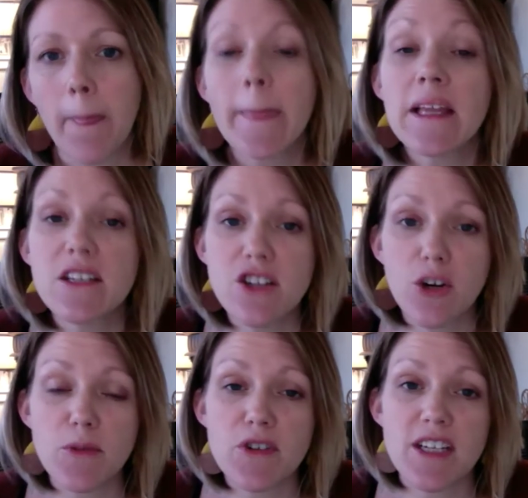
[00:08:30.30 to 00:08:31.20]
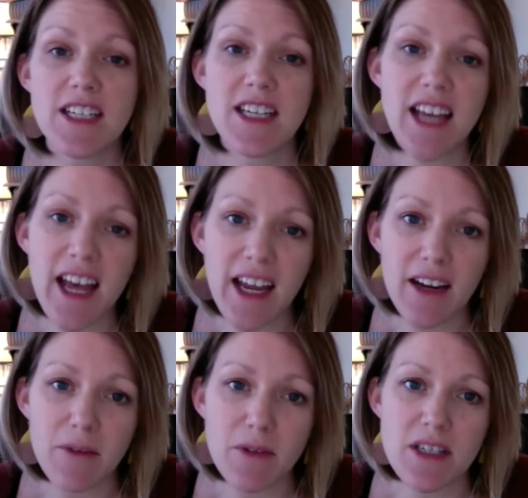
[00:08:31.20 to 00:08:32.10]
The dome you see today
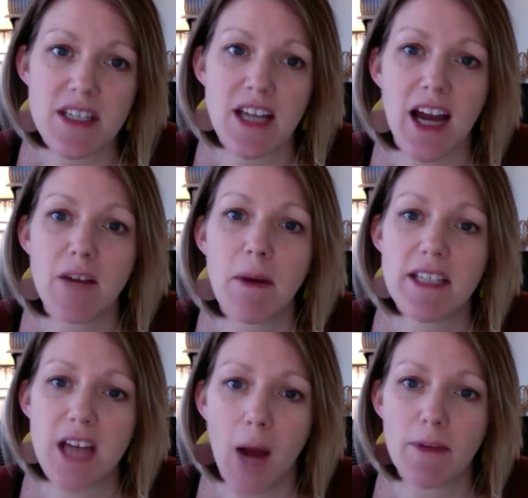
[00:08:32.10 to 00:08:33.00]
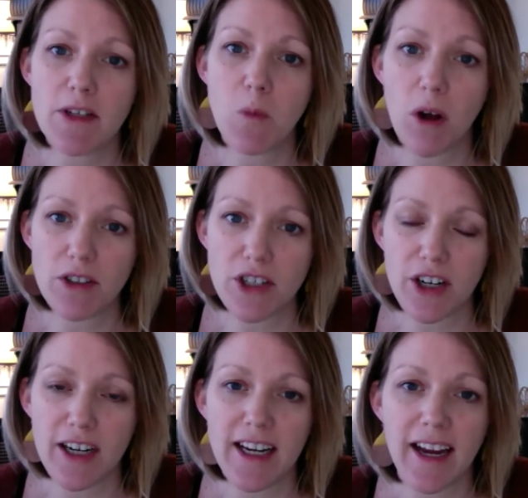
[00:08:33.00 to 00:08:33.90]
was designed by Thomas Walter
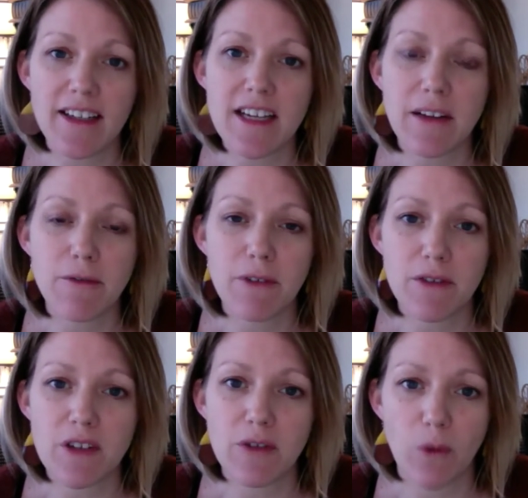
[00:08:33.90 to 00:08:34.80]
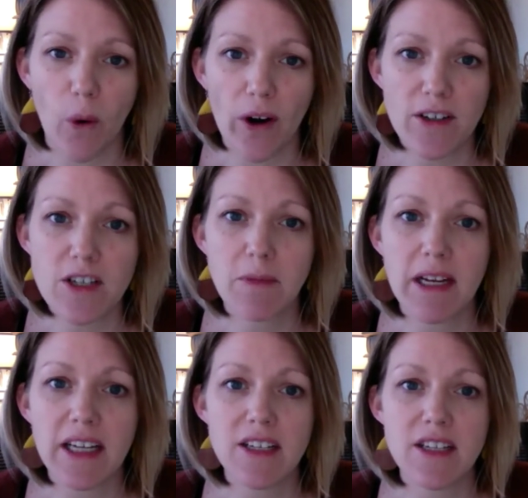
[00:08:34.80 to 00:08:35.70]
in 1854 to meet
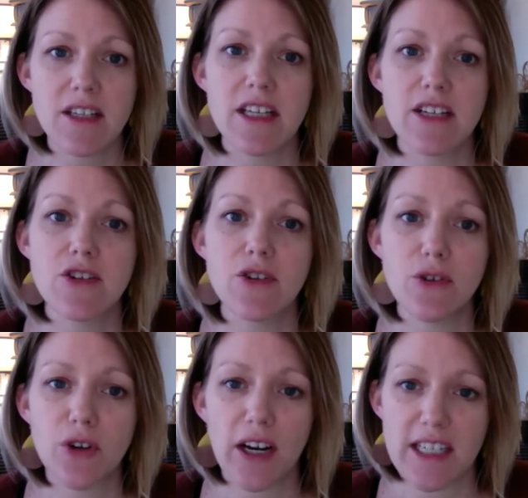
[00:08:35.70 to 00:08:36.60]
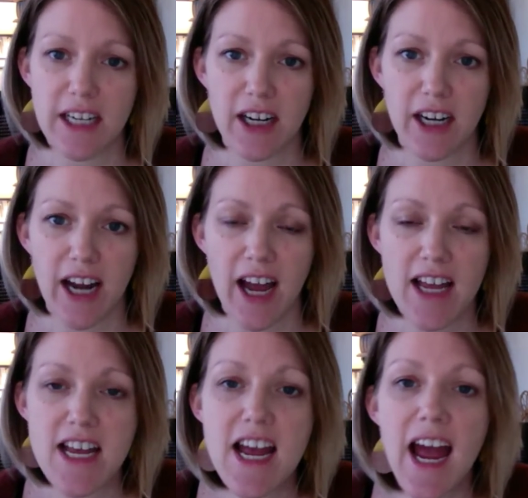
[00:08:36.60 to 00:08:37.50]
this new criteria
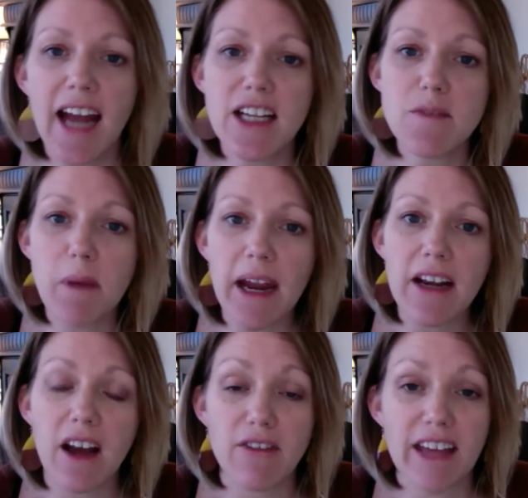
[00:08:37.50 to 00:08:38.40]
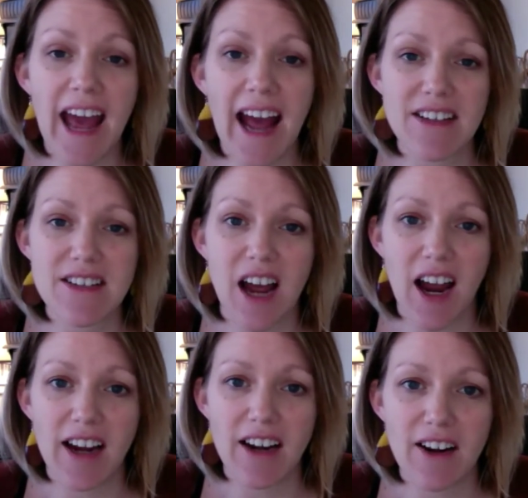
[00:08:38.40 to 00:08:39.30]
and is made of cast
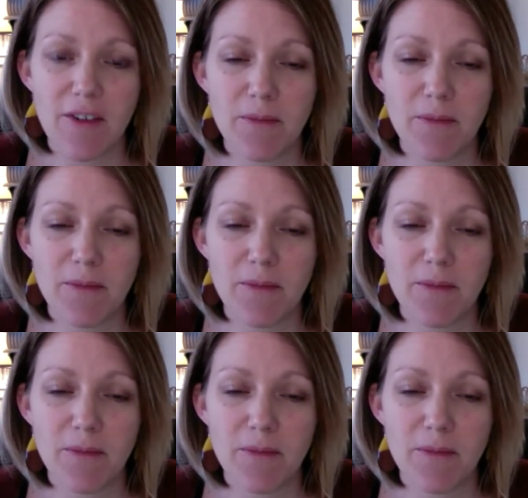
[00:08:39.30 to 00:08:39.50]
iron.